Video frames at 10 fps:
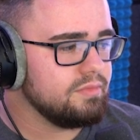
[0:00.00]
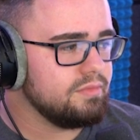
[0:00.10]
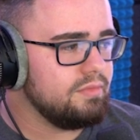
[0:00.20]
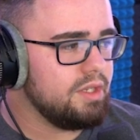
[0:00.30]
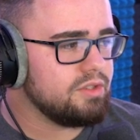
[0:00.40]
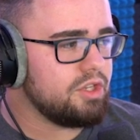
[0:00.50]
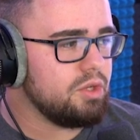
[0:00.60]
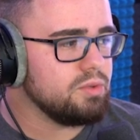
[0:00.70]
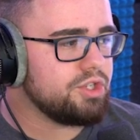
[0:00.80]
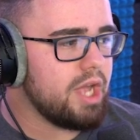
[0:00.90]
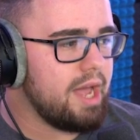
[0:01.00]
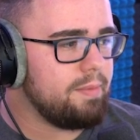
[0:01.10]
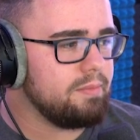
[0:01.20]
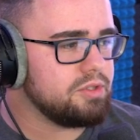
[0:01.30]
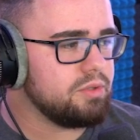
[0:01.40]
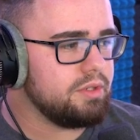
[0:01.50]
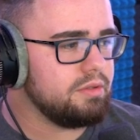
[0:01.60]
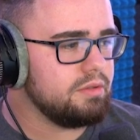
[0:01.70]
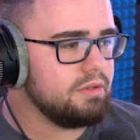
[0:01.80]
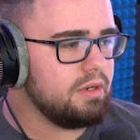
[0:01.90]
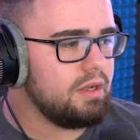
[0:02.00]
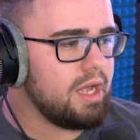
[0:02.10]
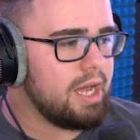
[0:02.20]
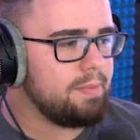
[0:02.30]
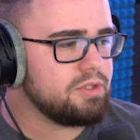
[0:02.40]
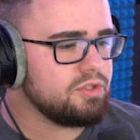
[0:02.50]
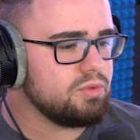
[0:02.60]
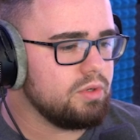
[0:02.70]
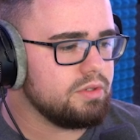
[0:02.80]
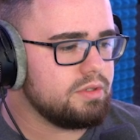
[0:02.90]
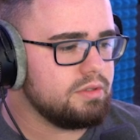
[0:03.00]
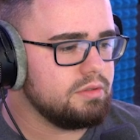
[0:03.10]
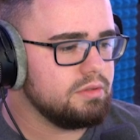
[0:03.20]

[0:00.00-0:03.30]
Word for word: There's a huge gap in between Apatosaurus.